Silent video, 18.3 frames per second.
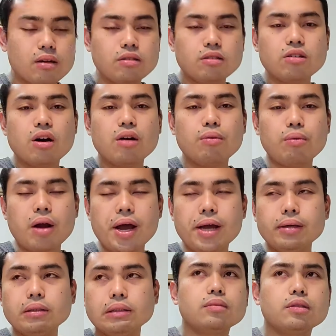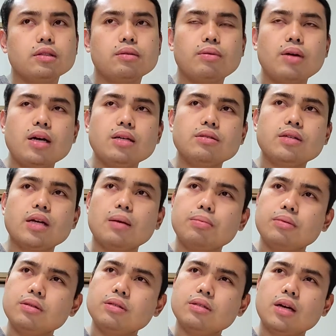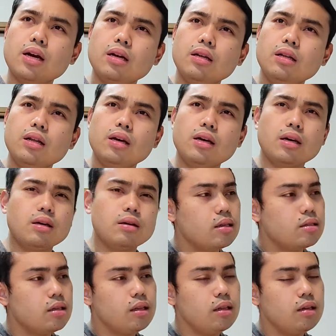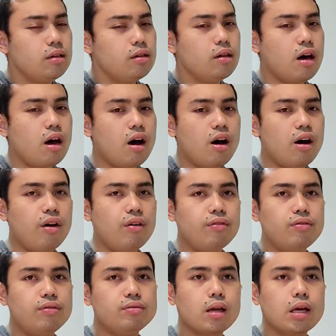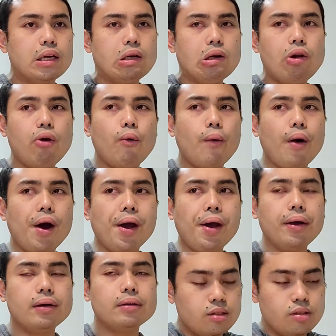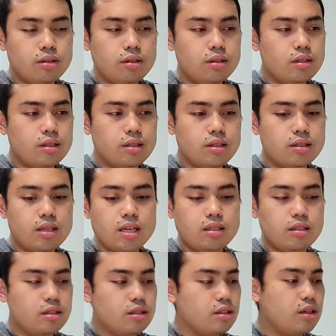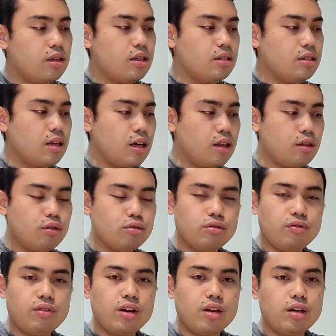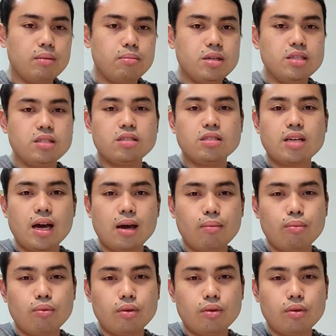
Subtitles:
It's alright. The rice wrapper is kind of like, it's a little off. I don't know why. It just doesn't taste as good as like those Vietnamese type